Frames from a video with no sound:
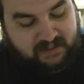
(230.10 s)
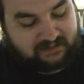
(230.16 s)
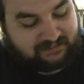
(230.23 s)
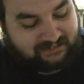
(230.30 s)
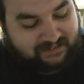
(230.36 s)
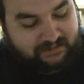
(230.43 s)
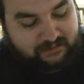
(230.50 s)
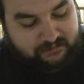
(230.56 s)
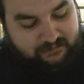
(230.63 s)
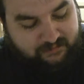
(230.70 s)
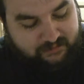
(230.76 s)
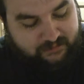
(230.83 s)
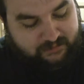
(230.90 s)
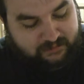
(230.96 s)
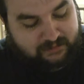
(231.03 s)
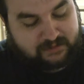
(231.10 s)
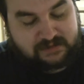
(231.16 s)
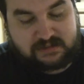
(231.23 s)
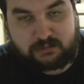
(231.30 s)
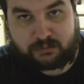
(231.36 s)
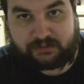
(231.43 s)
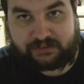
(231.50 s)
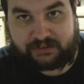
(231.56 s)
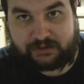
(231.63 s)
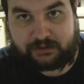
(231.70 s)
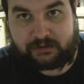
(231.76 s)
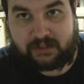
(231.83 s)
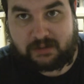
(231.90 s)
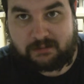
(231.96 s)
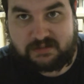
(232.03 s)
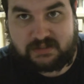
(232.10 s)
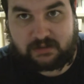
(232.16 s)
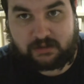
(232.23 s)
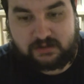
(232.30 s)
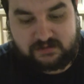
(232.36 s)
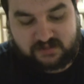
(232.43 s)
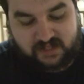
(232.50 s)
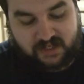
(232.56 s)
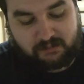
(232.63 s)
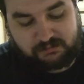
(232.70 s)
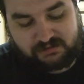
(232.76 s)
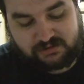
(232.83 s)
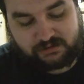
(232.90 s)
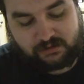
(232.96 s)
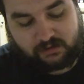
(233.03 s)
Land, it's really good, comes in untapped.